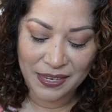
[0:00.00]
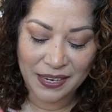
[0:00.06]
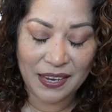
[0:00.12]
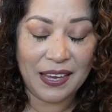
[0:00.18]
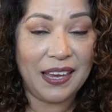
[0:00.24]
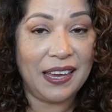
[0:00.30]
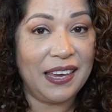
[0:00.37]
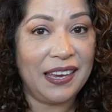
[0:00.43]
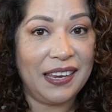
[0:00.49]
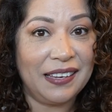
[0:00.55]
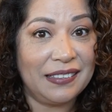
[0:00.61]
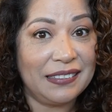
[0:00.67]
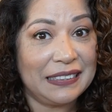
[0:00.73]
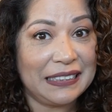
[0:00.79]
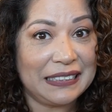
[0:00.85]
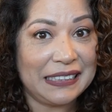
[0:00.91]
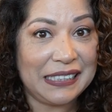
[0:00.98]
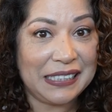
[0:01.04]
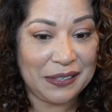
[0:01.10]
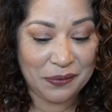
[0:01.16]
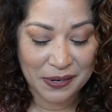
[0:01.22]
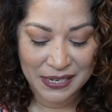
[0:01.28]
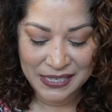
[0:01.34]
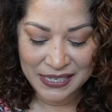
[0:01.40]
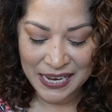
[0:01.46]
let's see
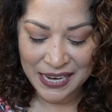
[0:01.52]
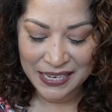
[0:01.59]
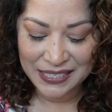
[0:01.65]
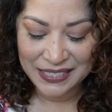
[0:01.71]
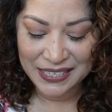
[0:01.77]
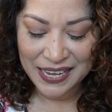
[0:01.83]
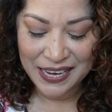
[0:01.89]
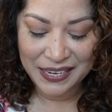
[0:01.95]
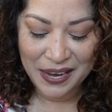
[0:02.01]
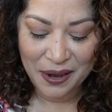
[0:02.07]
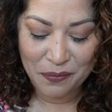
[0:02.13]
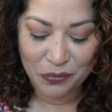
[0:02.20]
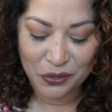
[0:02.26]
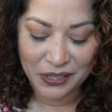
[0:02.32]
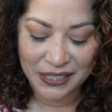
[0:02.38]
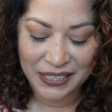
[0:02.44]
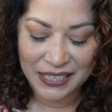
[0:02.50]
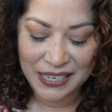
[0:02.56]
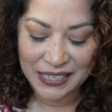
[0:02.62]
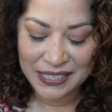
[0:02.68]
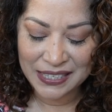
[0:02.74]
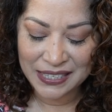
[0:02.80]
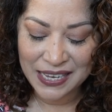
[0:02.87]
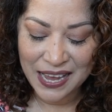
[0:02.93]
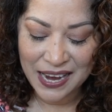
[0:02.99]
what it tastes like. I'm really
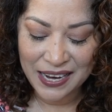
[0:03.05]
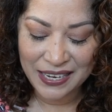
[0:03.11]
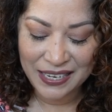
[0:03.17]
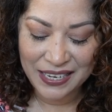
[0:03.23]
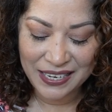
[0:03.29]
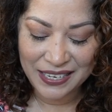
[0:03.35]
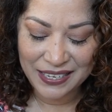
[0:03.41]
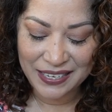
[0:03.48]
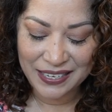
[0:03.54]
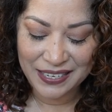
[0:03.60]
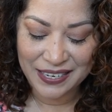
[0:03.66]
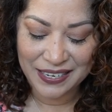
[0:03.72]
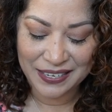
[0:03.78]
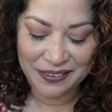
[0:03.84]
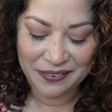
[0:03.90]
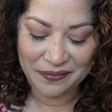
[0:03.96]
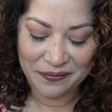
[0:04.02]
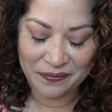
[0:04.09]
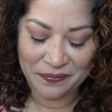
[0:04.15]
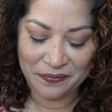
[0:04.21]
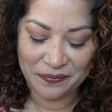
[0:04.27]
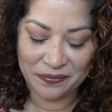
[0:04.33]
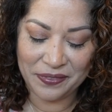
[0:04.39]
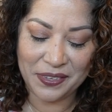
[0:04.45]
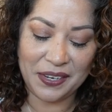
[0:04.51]
excited.
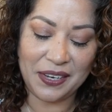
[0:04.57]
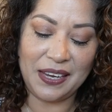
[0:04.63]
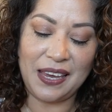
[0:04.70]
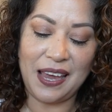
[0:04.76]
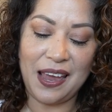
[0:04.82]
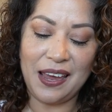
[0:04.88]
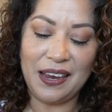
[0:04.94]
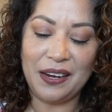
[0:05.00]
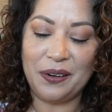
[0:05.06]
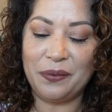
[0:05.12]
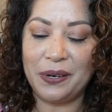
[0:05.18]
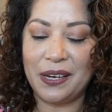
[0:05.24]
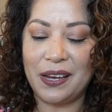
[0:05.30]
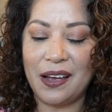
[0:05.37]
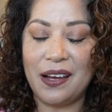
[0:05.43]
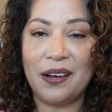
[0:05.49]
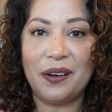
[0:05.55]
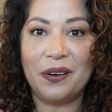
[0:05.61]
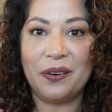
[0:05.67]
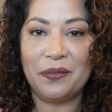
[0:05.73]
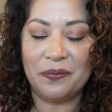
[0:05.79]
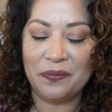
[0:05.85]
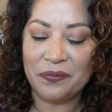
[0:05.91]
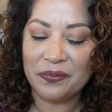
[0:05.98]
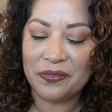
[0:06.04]
Okay, here we go.